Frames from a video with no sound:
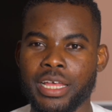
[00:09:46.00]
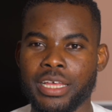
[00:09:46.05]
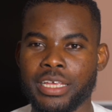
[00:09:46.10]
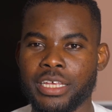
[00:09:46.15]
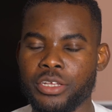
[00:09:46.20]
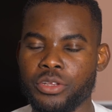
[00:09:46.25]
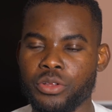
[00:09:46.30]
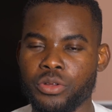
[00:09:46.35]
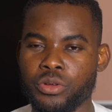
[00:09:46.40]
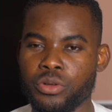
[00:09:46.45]

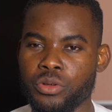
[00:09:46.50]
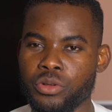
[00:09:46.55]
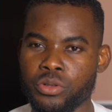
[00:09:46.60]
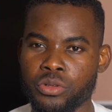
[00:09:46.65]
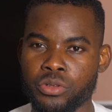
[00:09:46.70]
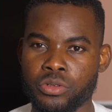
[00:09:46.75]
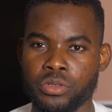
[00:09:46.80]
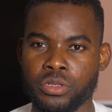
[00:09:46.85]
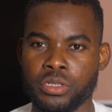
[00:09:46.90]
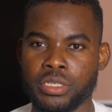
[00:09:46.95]

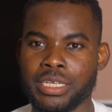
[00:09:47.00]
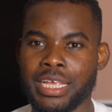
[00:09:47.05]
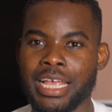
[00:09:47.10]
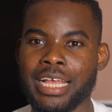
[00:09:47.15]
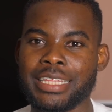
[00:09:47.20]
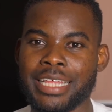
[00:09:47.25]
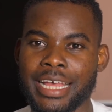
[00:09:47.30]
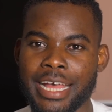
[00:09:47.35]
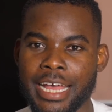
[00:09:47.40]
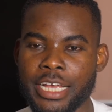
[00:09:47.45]
to
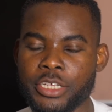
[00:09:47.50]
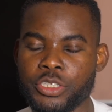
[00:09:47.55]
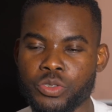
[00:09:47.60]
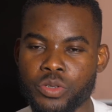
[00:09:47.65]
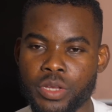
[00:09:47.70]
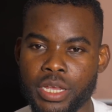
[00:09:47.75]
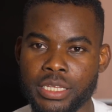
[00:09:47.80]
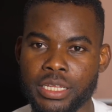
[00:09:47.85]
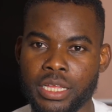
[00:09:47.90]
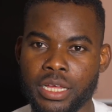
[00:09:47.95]
get high
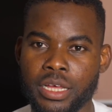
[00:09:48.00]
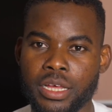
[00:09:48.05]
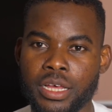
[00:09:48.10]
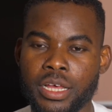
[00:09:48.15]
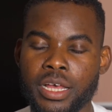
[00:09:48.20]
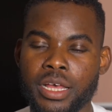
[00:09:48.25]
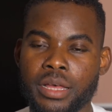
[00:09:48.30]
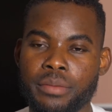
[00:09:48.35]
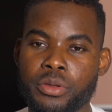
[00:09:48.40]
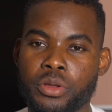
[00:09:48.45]
together?
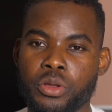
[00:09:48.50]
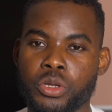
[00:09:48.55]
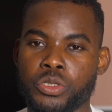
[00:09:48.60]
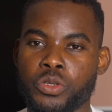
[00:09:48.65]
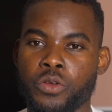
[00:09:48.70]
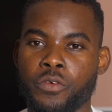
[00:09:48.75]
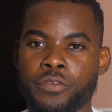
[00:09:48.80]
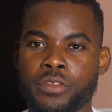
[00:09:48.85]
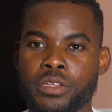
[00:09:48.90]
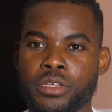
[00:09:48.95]
Because
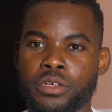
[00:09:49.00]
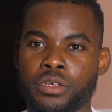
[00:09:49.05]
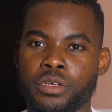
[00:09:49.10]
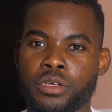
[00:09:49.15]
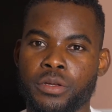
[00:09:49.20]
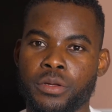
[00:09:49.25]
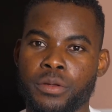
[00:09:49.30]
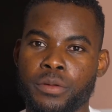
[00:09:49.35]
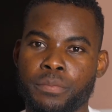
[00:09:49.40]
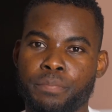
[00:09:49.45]
of
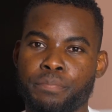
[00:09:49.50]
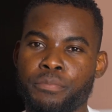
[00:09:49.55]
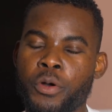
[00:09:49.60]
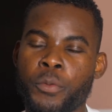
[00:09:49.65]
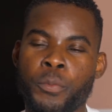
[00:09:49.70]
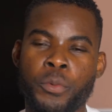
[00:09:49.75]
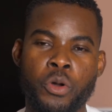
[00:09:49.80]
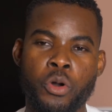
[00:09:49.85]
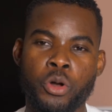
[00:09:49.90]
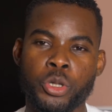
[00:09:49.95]
the
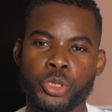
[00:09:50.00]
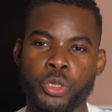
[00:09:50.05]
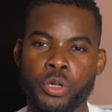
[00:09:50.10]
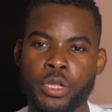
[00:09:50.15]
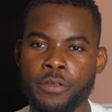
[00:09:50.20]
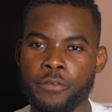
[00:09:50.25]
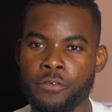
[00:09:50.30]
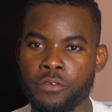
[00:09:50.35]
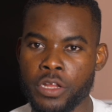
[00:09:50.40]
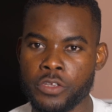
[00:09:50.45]
pop culture
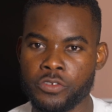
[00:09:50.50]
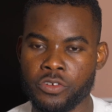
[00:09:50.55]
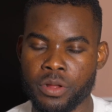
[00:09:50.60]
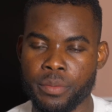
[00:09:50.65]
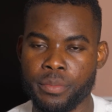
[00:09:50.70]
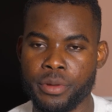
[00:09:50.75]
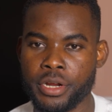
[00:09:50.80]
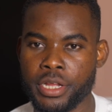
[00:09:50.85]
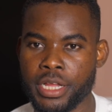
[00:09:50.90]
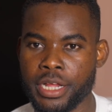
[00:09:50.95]
influence from
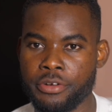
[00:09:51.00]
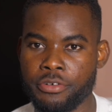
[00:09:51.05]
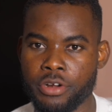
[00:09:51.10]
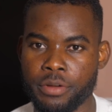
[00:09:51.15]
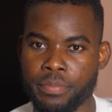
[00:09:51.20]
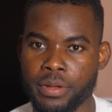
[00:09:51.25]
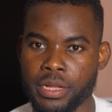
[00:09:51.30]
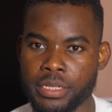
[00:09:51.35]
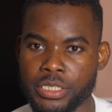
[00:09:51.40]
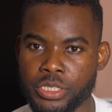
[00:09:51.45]
American
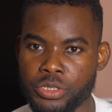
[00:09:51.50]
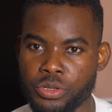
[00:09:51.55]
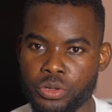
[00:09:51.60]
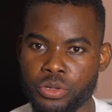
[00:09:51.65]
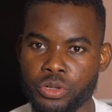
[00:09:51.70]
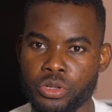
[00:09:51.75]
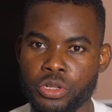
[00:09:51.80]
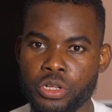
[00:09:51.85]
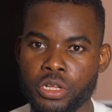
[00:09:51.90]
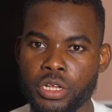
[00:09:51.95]
rappers,
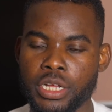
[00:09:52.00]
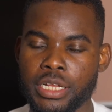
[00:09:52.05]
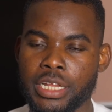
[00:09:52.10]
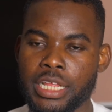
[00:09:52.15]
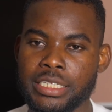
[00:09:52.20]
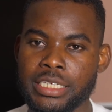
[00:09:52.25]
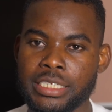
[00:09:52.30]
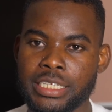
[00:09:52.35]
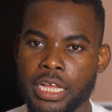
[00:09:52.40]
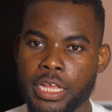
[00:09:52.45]
they
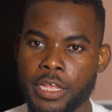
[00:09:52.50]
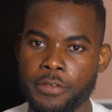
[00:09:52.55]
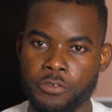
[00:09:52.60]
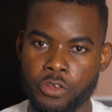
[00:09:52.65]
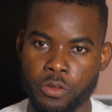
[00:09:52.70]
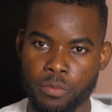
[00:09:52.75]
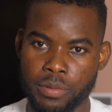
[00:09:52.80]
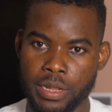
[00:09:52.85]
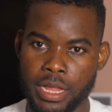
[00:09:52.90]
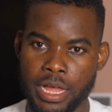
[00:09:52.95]
think that if
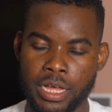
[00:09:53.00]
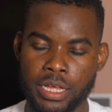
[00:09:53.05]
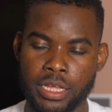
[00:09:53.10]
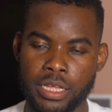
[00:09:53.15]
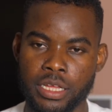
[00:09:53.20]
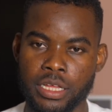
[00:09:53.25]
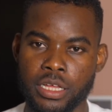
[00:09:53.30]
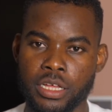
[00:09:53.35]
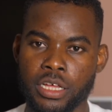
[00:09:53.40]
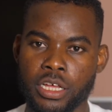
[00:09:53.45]
you're black,
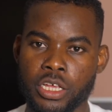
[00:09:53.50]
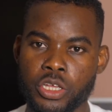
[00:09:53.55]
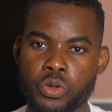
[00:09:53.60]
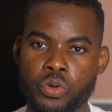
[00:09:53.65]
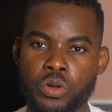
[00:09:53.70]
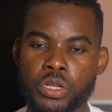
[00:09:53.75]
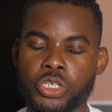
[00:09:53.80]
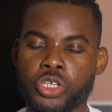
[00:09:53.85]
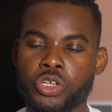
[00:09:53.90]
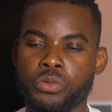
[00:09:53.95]
you're
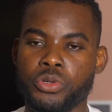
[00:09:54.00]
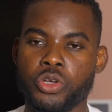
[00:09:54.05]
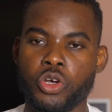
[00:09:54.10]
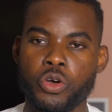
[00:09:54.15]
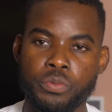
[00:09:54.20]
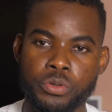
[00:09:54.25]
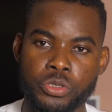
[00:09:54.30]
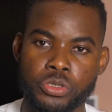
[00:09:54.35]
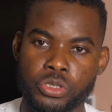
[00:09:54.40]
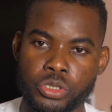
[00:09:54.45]
always going to be
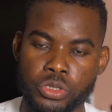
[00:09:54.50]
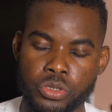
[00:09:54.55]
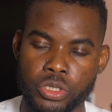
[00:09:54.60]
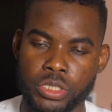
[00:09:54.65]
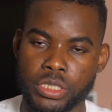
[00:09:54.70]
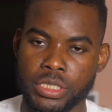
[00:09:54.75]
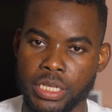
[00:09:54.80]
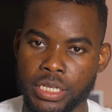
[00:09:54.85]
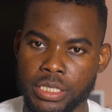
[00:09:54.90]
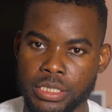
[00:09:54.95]
open to such
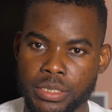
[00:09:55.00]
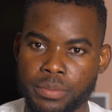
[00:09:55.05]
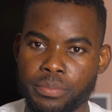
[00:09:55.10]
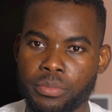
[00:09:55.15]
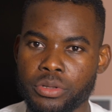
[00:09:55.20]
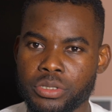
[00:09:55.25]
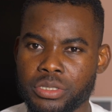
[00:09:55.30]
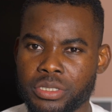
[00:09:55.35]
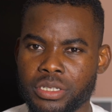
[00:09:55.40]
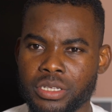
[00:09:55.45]
things.
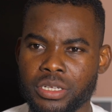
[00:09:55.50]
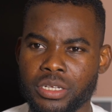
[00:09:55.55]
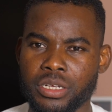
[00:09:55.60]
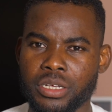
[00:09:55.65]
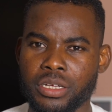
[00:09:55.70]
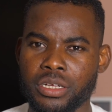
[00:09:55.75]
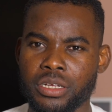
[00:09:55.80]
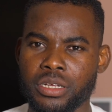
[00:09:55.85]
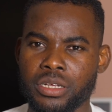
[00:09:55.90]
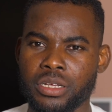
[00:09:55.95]
But
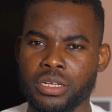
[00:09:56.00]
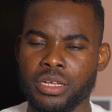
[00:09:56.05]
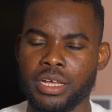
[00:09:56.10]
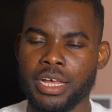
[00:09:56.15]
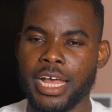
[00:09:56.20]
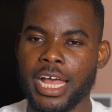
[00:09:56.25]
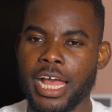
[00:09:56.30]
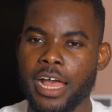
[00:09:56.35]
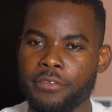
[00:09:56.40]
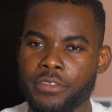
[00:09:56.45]

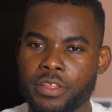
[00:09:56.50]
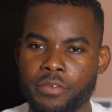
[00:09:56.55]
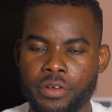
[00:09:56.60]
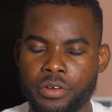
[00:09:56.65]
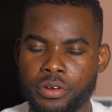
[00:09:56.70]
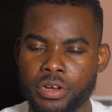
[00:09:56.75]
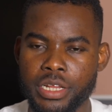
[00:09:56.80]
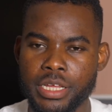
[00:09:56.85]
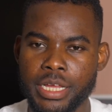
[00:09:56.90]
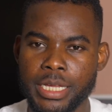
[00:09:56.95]
I've never
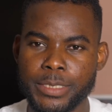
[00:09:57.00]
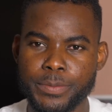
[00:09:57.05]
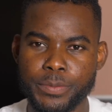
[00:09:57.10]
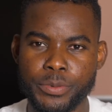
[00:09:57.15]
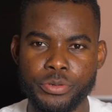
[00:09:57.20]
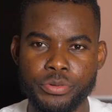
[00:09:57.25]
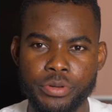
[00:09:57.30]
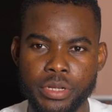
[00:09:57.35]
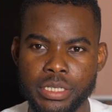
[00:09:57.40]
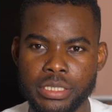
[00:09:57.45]
really
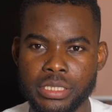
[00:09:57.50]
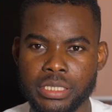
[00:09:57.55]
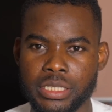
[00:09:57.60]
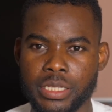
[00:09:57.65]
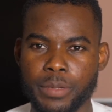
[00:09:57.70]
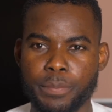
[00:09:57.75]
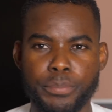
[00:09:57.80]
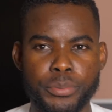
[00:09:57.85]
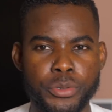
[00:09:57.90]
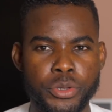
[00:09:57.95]
experienced
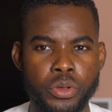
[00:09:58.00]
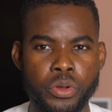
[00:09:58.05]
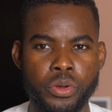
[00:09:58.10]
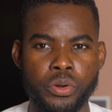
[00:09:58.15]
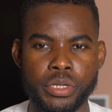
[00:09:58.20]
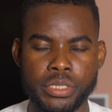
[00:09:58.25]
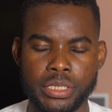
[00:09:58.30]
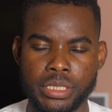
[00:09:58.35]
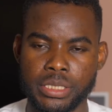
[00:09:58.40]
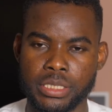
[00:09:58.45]
pure
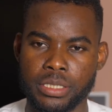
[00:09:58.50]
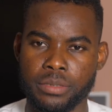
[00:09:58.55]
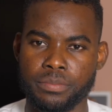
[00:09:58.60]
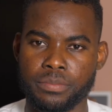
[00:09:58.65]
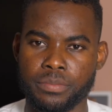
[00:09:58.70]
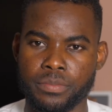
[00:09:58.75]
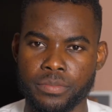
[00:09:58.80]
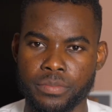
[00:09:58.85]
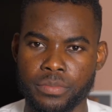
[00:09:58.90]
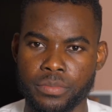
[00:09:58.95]
racism
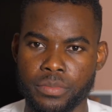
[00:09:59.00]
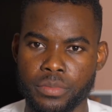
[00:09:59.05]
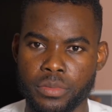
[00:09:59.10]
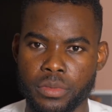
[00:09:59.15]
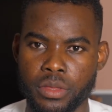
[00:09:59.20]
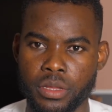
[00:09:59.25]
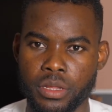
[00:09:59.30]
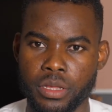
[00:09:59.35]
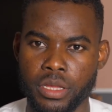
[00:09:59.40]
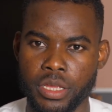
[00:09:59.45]

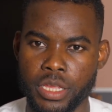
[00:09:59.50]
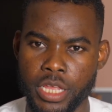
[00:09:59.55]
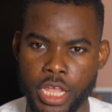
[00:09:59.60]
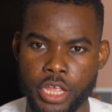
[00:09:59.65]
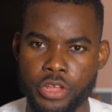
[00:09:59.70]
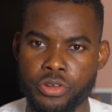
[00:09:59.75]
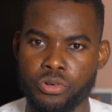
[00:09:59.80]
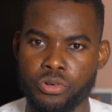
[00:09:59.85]
here in